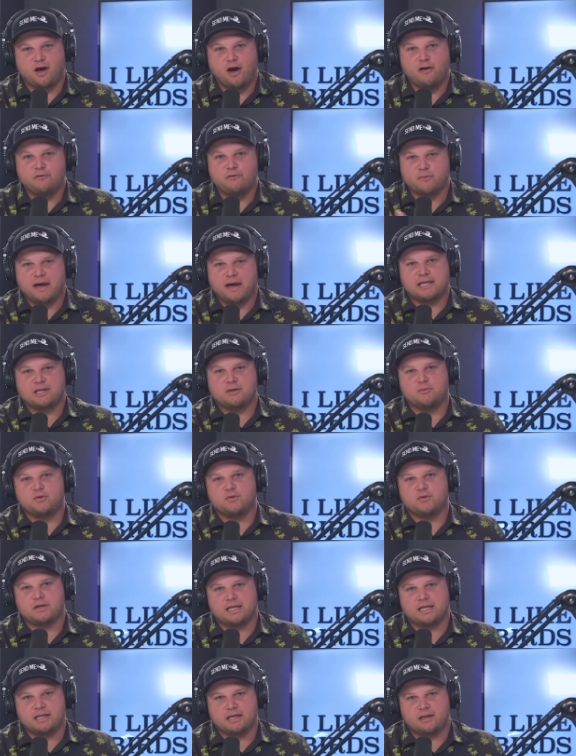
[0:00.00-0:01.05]
of my
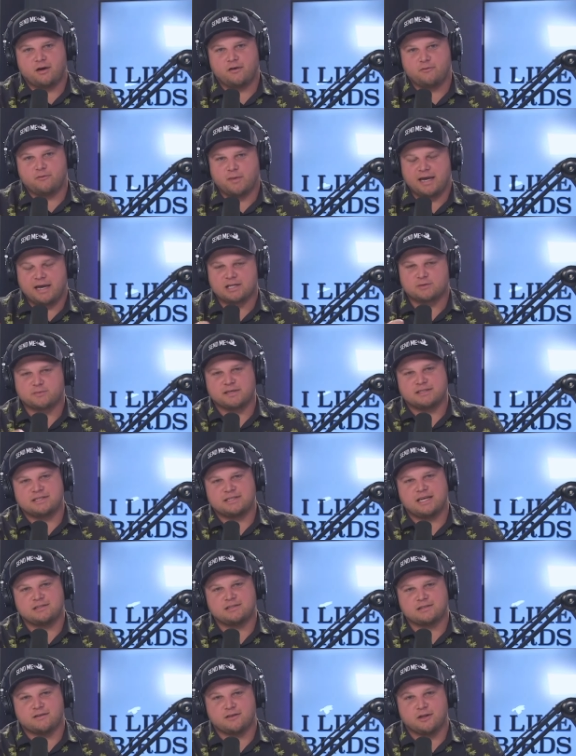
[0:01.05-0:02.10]
community and of my
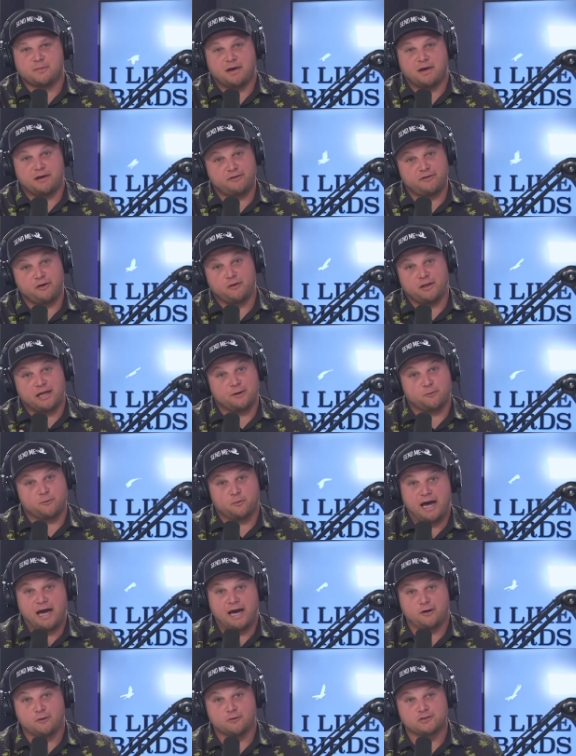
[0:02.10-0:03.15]
expectation of them, I felt like,
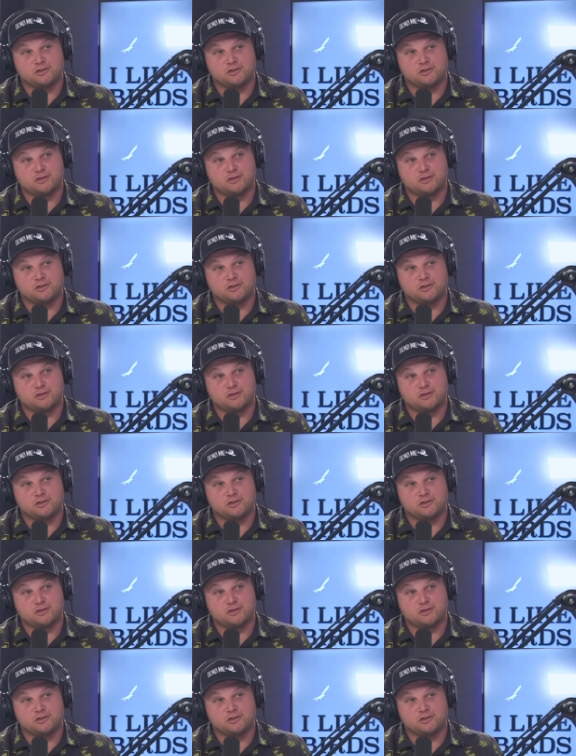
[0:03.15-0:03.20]
wow,